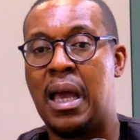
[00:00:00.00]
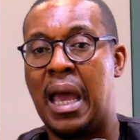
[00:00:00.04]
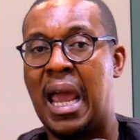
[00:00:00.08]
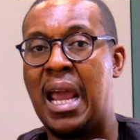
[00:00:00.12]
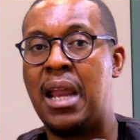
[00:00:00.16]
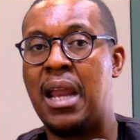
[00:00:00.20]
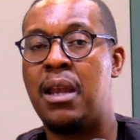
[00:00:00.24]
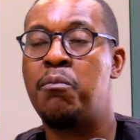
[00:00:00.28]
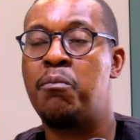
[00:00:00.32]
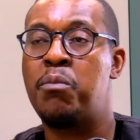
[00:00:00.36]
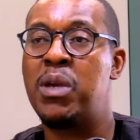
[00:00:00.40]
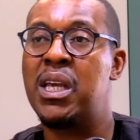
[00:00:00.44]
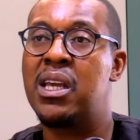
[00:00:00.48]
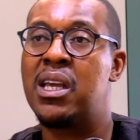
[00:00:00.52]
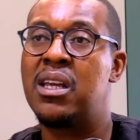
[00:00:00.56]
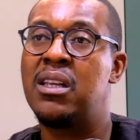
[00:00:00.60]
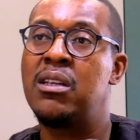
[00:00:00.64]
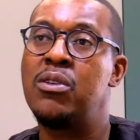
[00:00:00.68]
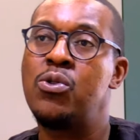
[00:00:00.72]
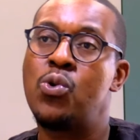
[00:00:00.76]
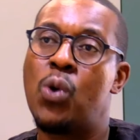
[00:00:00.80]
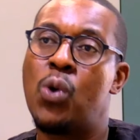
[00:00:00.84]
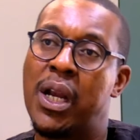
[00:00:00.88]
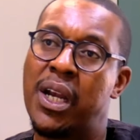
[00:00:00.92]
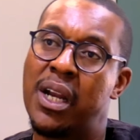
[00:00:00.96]
And
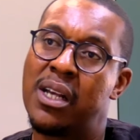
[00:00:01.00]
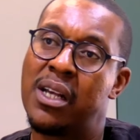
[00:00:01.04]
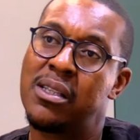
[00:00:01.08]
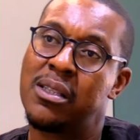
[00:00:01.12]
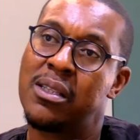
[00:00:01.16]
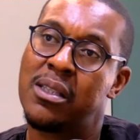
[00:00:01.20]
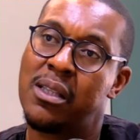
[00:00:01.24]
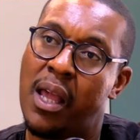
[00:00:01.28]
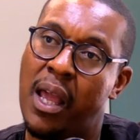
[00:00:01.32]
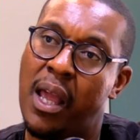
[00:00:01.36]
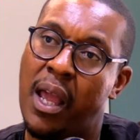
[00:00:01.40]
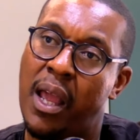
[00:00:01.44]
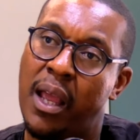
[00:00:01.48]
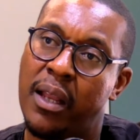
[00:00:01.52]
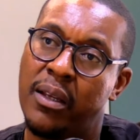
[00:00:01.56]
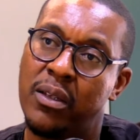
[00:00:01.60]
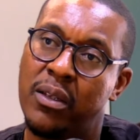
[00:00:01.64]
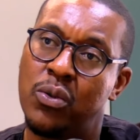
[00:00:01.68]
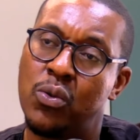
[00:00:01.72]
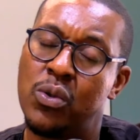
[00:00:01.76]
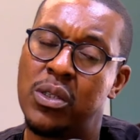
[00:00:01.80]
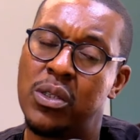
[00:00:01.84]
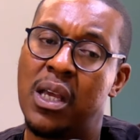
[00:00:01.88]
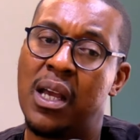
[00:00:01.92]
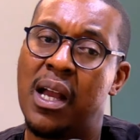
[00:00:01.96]
beginning to
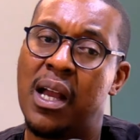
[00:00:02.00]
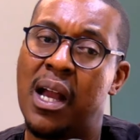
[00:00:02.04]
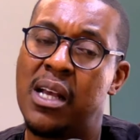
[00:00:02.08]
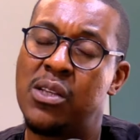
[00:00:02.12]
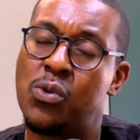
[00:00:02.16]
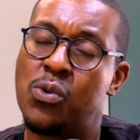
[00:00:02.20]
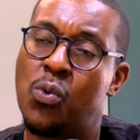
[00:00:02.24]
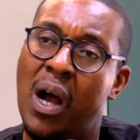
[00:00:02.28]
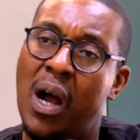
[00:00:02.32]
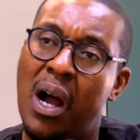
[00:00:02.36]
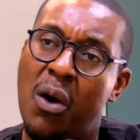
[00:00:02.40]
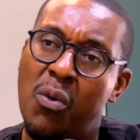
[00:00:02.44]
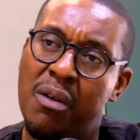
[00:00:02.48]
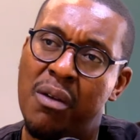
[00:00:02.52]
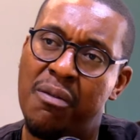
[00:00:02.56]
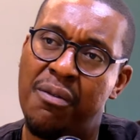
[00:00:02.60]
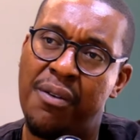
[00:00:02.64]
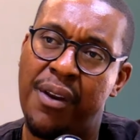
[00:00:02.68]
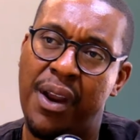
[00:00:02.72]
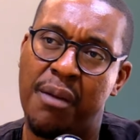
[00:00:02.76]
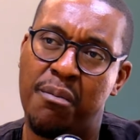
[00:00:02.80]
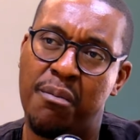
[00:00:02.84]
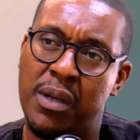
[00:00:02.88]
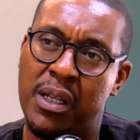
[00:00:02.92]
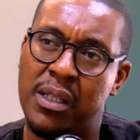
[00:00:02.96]
understand, to say, guys, why are we
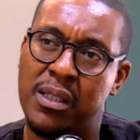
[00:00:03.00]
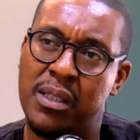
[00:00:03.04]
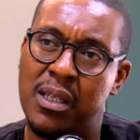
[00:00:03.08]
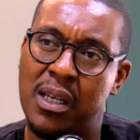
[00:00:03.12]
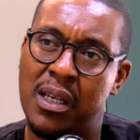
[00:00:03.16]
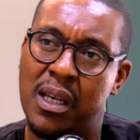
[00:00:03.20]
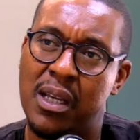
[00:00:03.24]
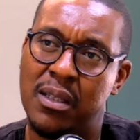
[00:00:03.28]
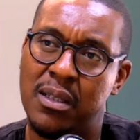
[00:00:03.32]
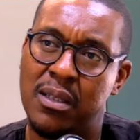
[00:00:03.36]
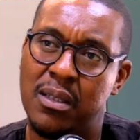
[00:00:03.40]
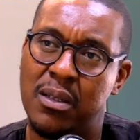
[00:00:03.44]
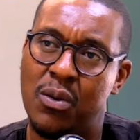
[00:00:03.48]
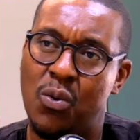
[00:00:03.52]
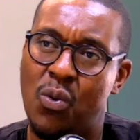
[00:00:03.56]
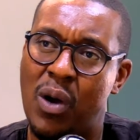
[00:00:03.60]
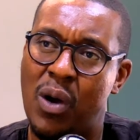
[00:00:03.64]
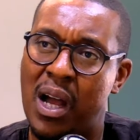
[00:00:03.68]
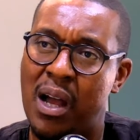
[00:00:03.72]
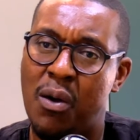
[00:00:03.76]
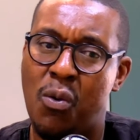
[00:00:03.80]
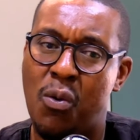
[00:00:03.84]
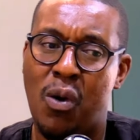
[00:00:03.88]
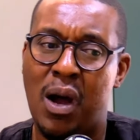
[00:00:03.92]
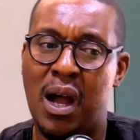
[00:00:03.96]
fragmented?
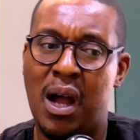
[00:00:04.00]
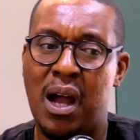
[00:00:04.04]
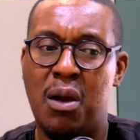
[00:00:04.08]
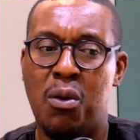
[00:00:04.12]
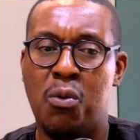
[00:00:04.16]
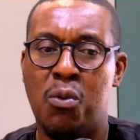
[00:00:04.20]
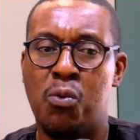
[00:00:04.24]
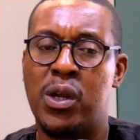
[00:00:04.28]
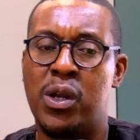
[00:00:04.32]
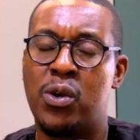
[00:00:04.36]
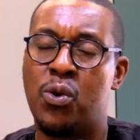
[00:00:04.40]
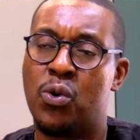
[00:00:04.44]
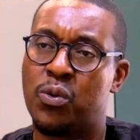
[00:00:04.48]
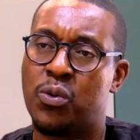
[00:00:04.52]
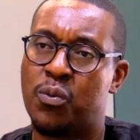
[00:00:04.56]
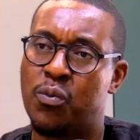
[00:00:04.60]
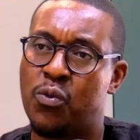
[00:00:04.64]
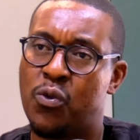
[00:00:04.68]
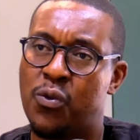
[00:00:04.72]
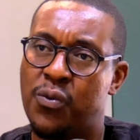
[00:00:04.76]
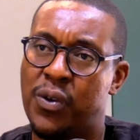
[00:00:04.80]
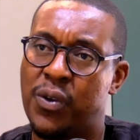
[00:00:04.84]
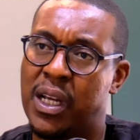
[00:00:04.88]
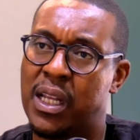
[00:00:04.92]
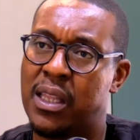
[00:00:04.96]
Why are we not
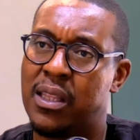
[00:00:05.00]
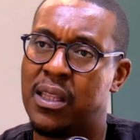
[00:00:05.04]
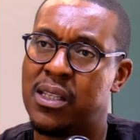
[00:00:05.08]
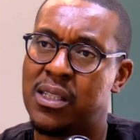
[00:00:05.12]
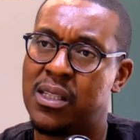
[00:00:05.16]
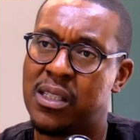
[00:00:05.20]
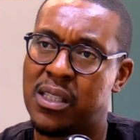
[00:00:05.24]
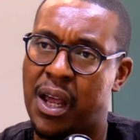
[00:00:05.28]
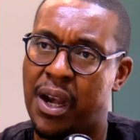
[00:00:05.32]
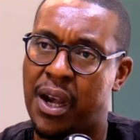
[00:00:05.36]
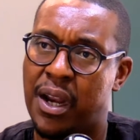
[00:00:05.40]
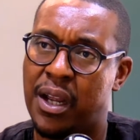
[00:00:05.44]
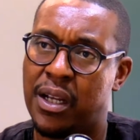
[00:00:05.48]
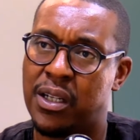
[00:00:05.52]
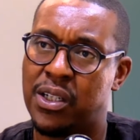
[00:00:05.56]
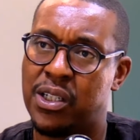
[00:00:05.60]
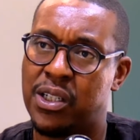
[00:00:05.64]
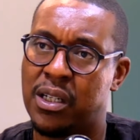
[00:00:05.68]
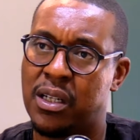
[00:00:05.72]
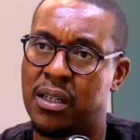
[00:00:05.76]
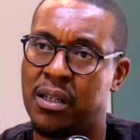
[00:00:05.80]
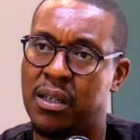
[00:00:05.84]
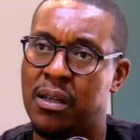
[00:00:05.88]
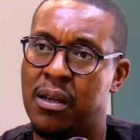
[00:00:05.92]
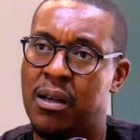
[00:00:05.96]
moving in this
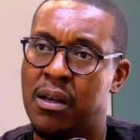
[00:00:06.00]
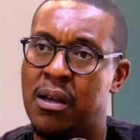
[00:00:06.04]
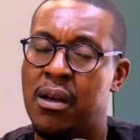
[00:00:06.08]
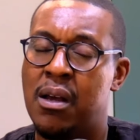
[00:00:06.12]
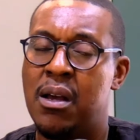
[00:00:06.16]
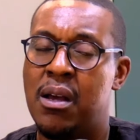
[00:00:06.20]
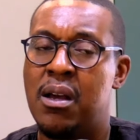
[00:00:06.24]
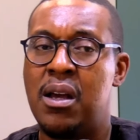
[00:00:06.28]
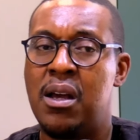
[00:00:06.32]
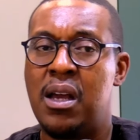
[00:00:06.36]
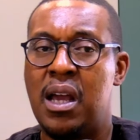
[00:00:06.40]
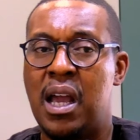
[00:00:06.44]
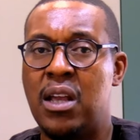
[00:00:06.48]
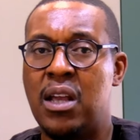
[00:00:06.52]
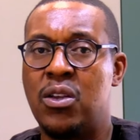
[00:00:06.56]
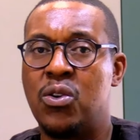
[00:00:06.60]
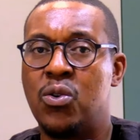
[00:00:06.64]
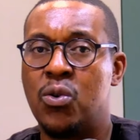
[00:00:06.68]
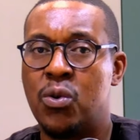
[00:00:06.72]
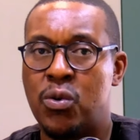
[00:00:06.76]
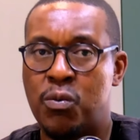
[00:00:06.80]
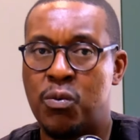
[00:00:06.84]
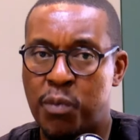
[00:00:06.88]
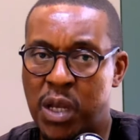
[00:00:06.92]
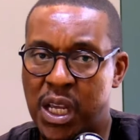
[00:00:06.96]
direction? And
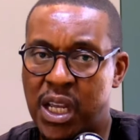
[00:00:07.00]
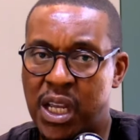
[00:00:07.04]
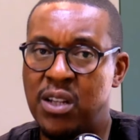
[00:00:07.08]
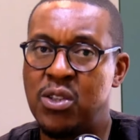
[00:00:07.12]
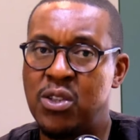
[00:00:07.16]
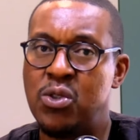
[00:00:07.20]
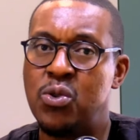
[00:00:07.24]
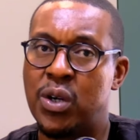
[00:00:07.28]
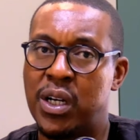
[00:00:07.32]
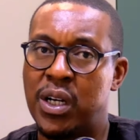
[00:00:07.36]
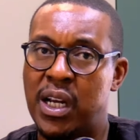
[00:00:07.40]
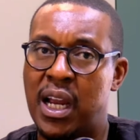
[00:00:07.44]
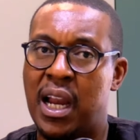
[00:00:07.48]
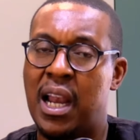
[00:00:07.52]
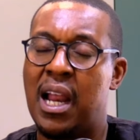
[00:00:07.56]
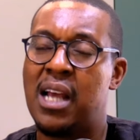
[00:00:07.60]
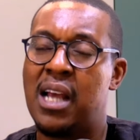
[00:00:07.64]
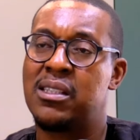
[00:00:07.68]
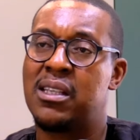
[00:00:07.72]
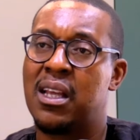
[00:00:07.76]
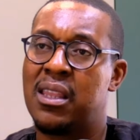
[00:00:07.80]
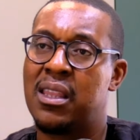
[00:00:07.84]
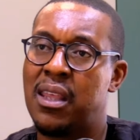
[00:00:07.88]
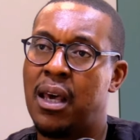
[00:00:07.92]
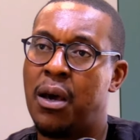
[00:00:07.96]
you'll begin to
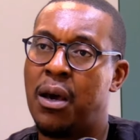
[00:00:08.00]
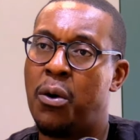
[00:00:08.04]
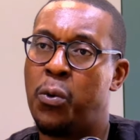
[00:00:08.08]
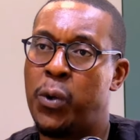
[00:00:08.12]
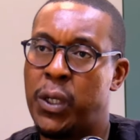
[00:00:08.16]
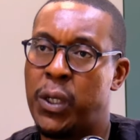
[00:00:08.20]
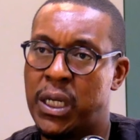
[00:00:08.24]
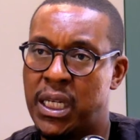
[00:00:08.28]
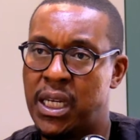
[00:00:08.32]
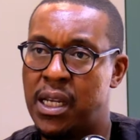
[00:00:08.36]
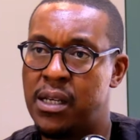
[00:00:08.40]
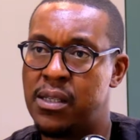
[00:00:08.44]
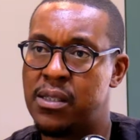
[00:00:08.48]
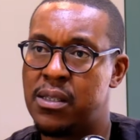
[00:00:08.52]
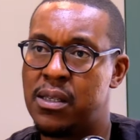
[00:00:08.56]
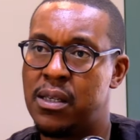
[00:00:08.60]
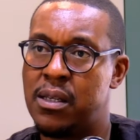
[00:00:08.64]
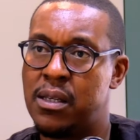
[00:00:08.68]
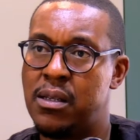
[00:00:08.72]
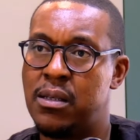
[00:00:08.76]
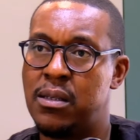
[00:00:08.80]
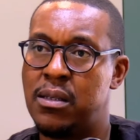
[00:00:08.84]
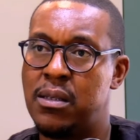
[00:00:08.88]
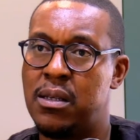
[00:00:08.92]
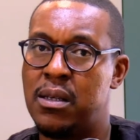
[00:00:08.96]
realize that there are
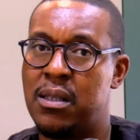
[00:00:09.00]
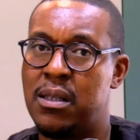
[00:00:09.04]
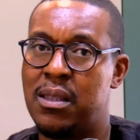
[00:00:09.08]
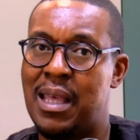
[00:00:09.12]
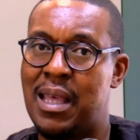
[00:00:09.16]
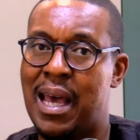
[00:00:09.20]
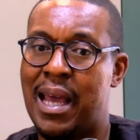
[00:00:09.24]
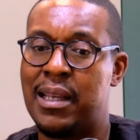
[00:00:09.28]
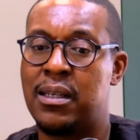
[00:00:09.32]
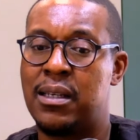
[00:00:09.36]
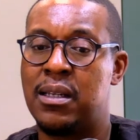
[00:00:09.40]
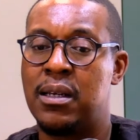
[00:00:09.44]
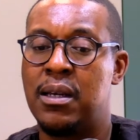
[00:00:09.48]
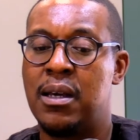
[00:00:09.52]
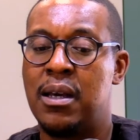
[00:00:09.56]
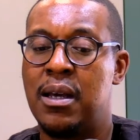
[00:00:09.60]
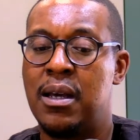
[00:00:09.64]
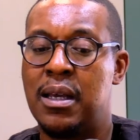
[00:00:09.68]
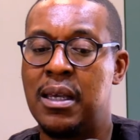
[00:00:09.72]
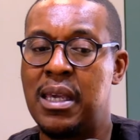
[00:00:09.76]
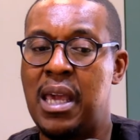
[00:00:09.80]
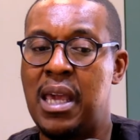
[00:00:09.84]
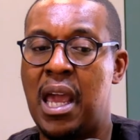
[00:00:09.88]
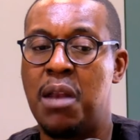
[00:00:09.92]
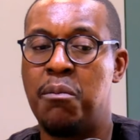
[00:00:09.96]
weaknesses that
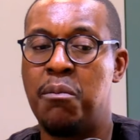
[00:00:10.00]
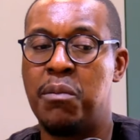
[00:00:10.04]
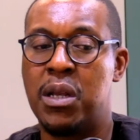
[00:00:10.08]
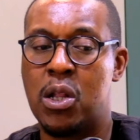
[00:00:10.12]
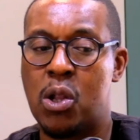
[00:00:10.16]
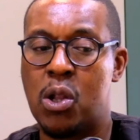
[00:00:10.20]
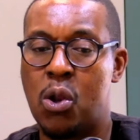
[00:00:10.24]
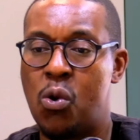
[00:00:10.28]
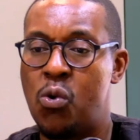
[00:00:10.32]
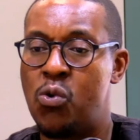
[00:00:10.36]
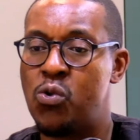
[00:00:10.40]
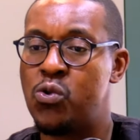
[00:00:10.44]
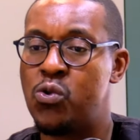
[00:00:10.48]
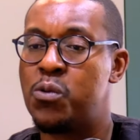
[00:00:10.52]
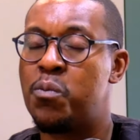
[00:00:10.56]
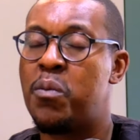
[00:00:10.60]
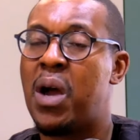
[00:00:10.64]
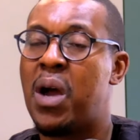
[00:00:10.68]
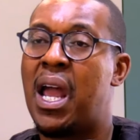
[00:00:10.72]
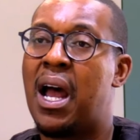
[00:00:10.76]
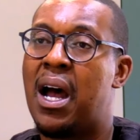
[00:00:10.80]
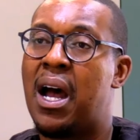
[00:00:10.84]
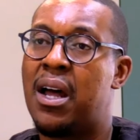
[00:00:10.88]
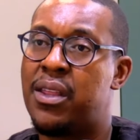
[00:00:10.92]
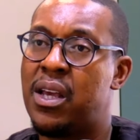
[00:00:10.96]
can be closed
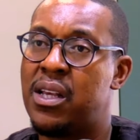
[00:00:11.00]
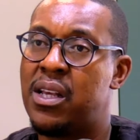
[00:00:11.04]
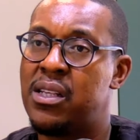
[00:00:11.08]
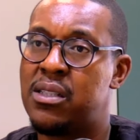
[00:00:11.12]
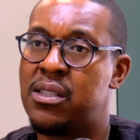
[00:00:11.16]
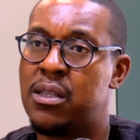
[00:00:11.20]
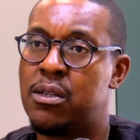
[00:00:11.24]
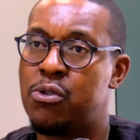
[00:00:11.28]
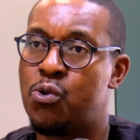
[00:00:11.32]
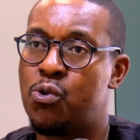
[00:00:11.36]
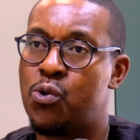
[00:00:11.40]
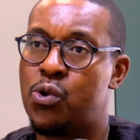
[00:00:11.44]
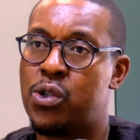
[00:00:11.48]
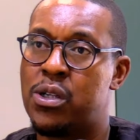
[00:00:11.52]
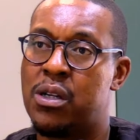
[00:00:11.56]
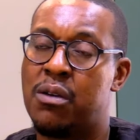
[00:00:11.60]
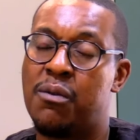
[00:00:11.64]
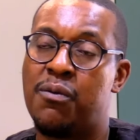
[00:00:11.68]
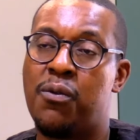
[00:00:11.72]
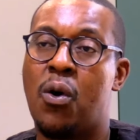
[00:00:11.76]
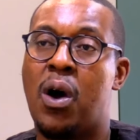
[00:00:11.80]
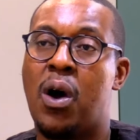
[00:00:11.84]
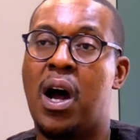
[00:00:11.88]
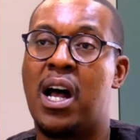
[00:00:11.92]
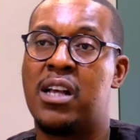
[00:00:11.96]
by other
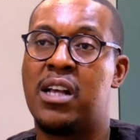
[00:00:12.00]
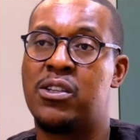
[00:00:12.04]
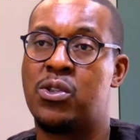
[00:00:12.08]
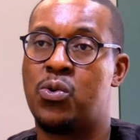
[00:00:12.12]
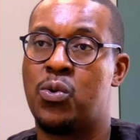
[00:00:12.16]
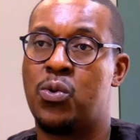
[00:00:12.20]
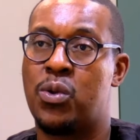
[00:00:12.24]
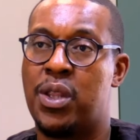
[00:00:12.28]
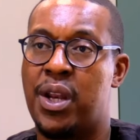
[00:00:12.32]
institutions for us to